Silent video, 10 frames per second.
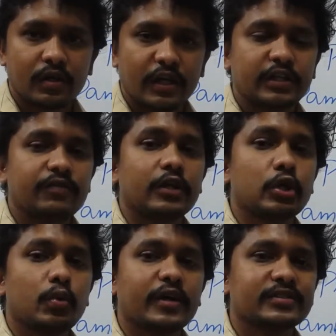It will
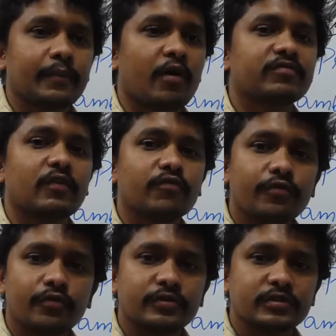cure some of the
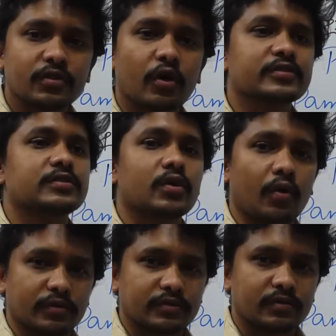wounds or
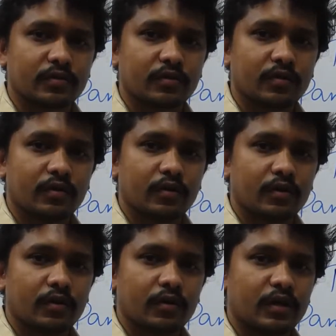sores,
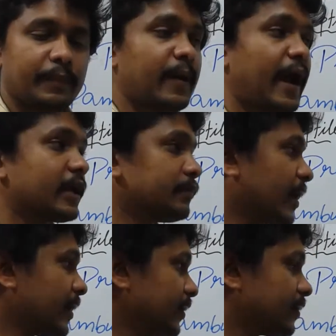replied
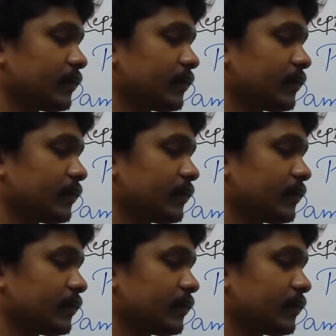by